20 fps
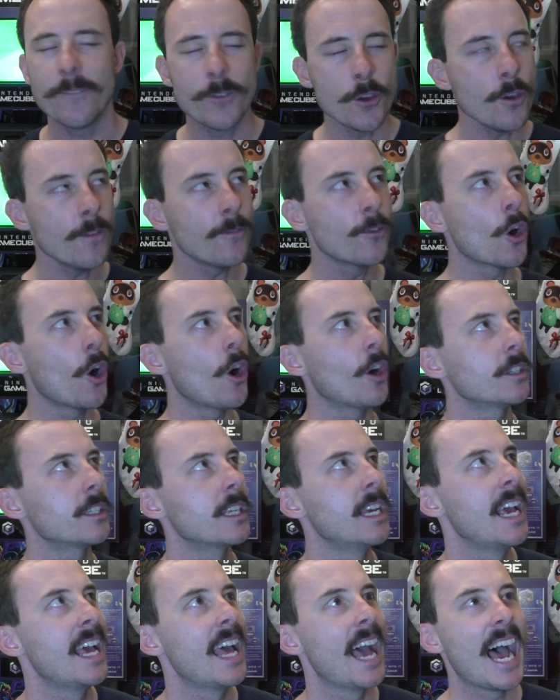If you've
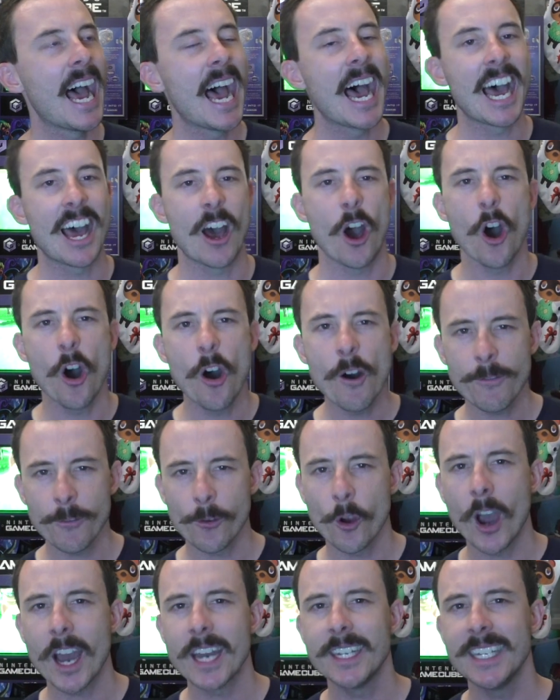got
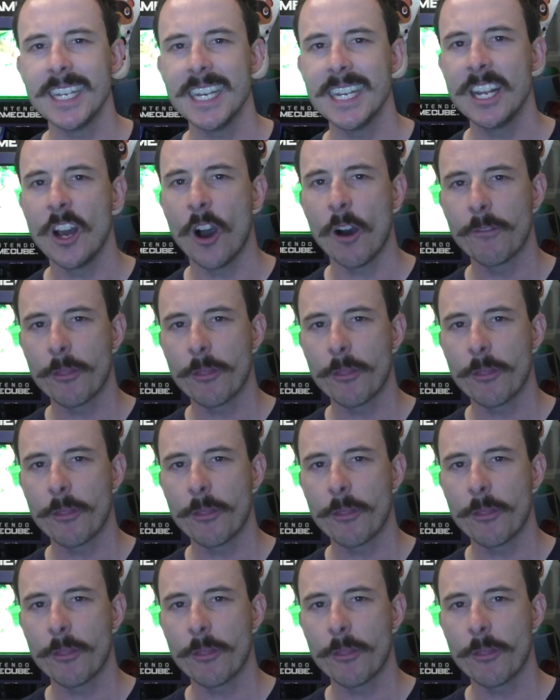offer I did